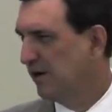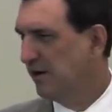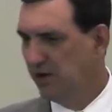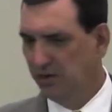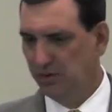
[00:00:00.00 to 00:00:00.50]

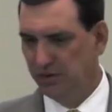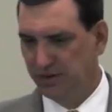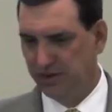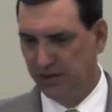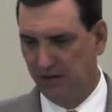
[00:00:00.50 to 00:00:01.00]
Are you
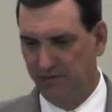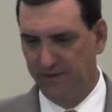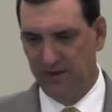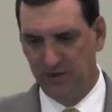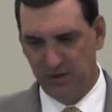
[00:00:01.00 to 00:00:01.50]

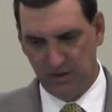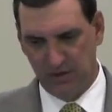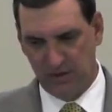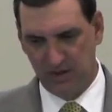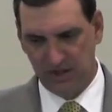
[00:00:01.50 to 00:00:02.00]
selfish
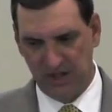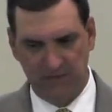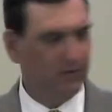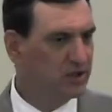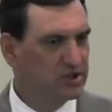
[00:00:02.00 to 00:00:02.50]
or
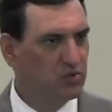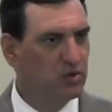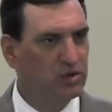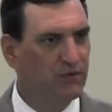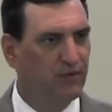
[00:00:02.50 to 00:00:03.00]
selfless
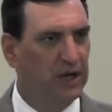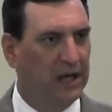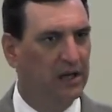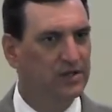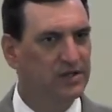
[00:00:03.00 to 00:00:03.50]
toward your
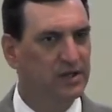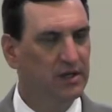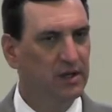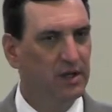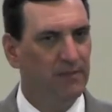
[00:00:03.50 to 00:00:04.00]
friends?
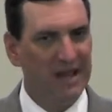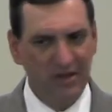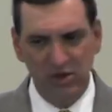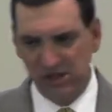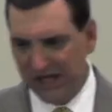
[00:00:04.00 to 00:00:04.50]
Matthew